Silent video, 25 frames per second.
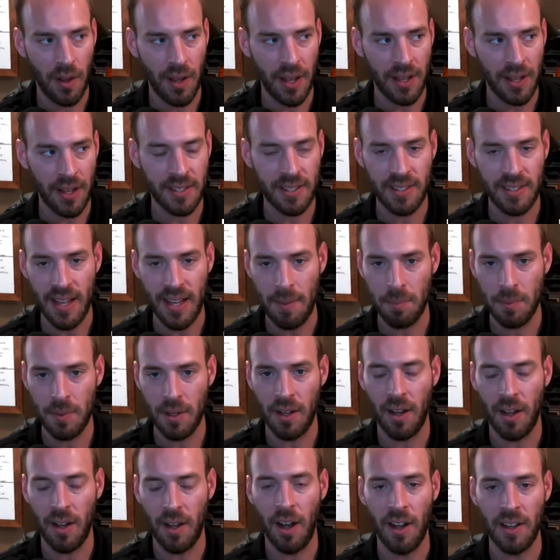accept
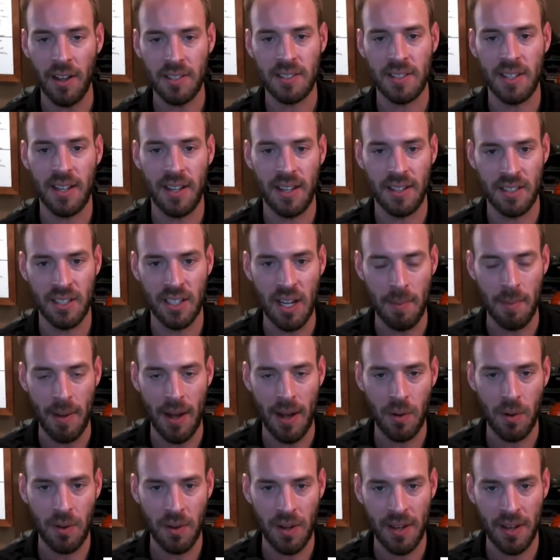us to come
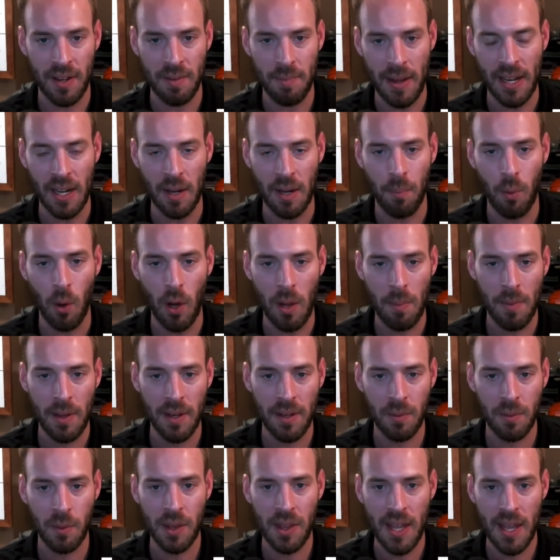out and make an
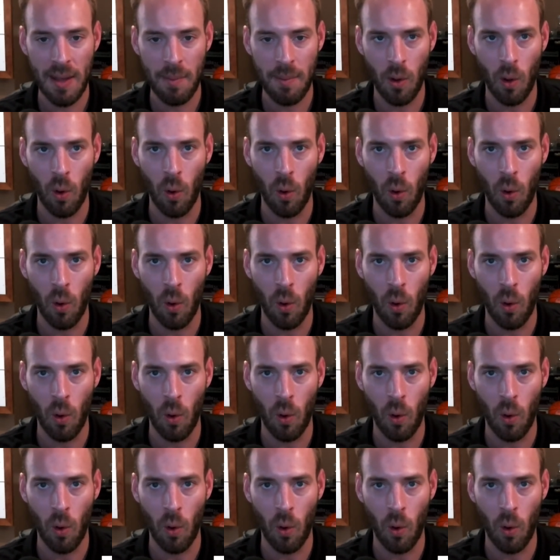appointment with them,